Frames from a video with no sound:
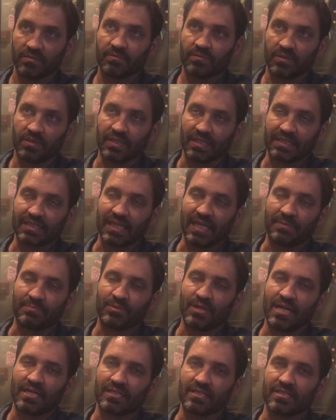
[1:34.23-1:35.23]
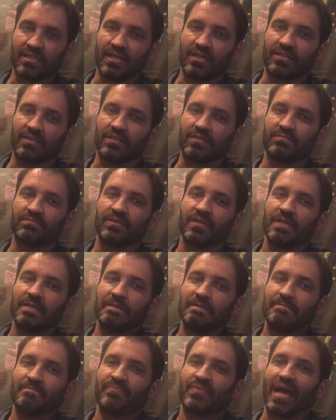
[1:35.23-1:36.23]
clinic that I practice out of.
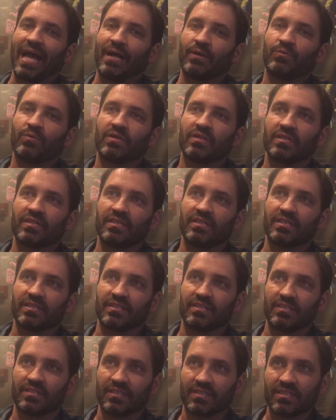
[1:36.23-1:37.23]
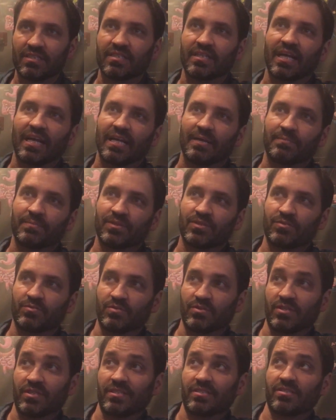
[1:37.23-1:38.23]
I wanted it this time. This
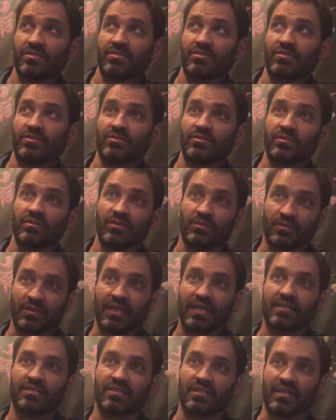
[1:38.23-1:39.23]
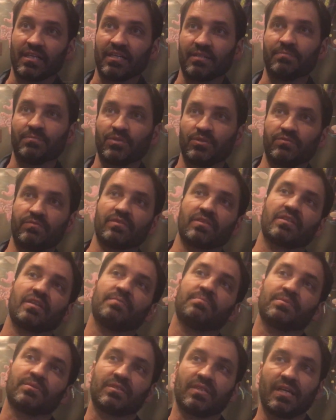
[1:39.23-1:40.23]
was its 3rd location. I had moved a
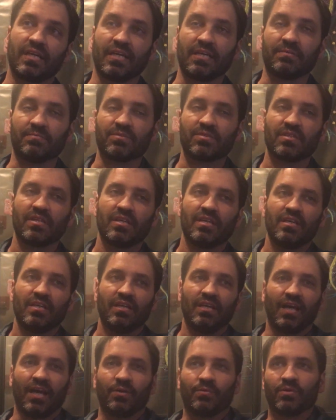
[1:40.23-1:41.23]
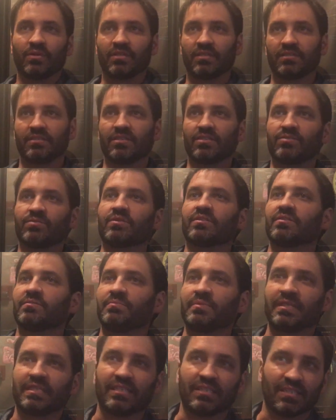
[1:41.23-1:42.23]
couple times. I wanted this one to
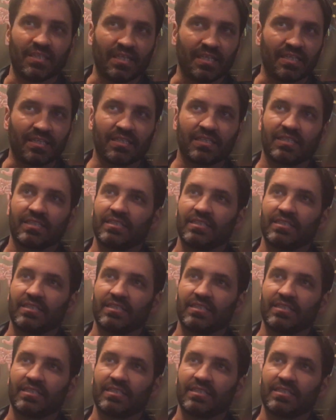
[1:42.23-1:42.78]
be like